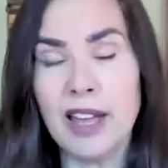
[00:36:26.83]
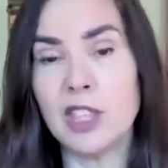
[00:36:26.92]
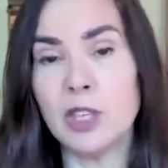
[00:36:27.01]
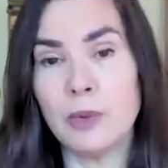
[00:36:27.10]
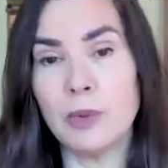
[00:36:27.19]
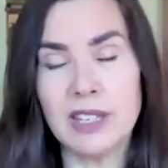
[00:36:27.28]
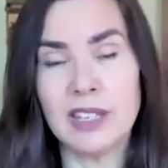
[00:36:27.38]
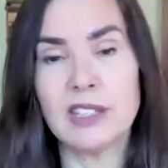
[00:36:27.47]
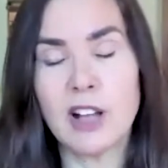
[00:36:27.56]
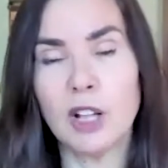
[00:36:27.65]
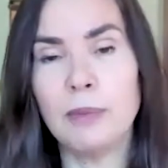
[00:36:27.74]
And the reason
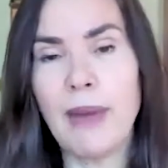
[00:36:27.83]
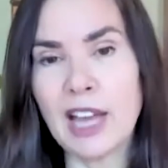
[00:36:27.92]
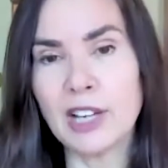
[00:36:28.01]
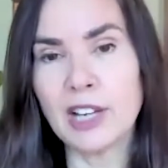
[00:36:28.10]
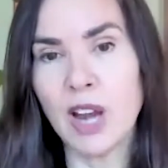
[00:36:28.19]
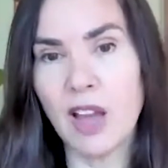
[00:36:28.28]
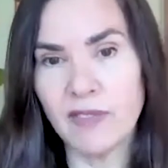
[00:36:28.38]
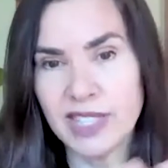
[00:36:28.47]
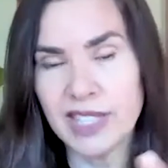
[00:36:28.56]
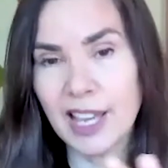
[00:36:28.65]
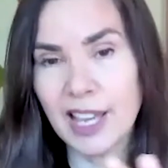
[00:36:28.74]
it's called backdraft
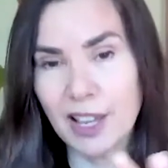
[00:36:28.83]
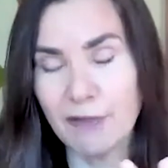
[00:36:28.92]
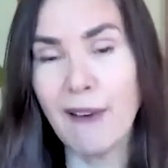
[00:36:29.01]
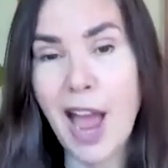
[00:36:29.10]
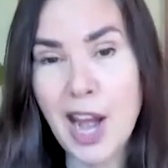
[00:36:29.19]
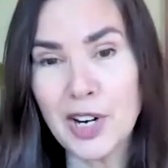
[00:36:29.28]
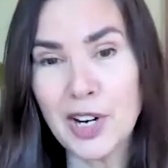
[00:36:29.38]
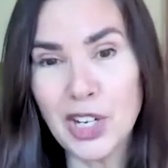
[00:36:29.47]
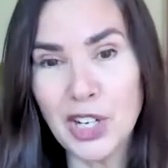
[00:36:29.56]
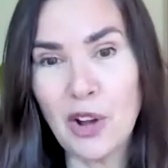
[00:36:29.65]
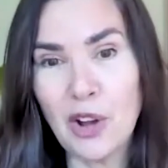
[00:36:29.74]
is it's like a fire,
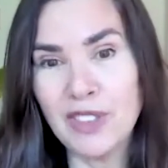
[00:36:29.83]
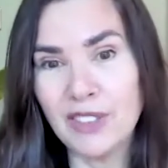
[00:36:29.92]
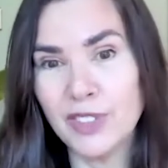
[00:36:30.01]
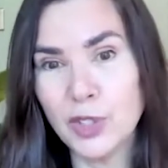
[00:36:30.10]
you know, if the